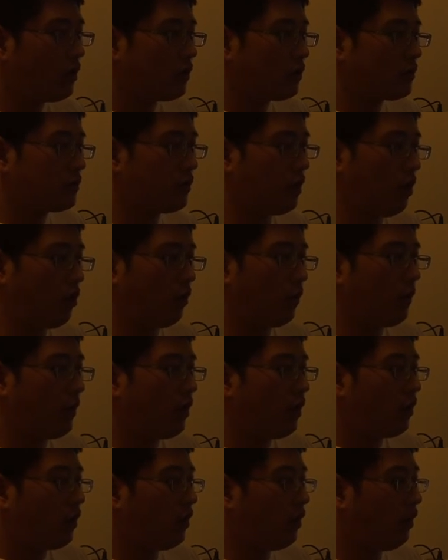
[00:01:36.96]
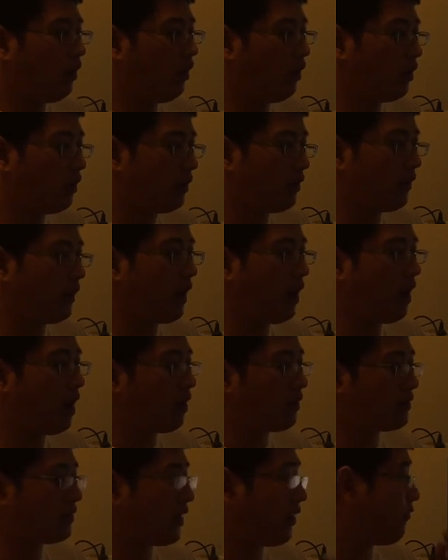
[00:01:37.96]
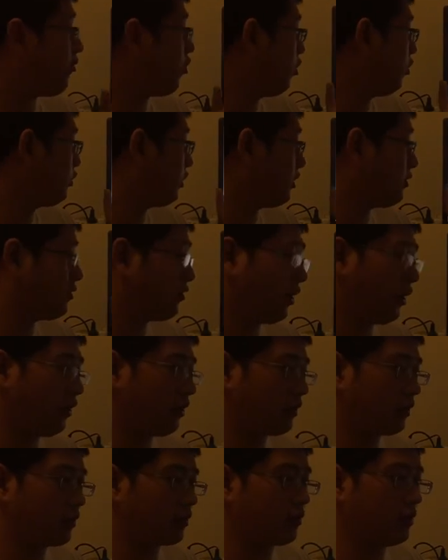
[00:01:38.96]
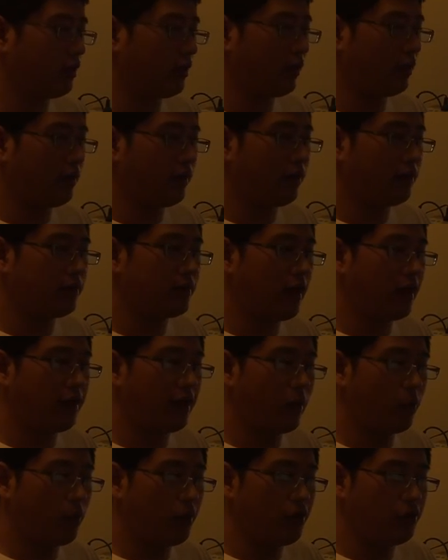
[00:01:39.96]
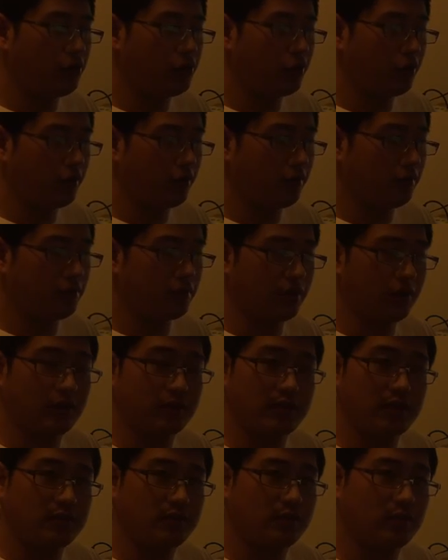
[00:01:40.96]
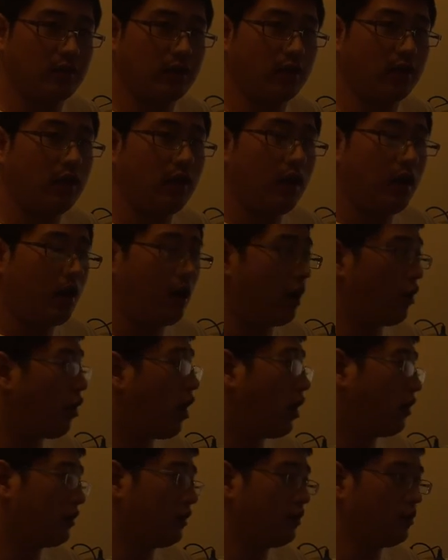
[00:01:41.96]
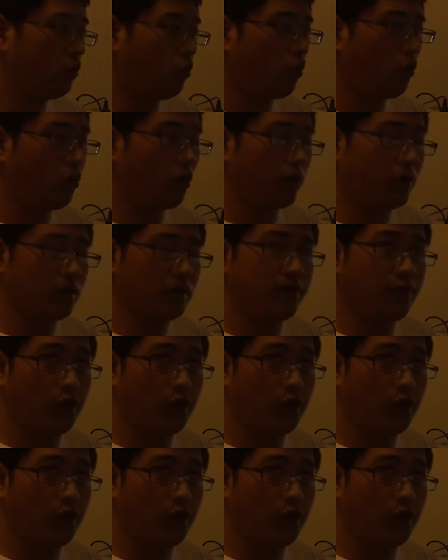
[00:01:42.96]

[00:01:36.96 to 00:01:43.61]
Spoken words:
So there are several distinct sign languages exist around the world.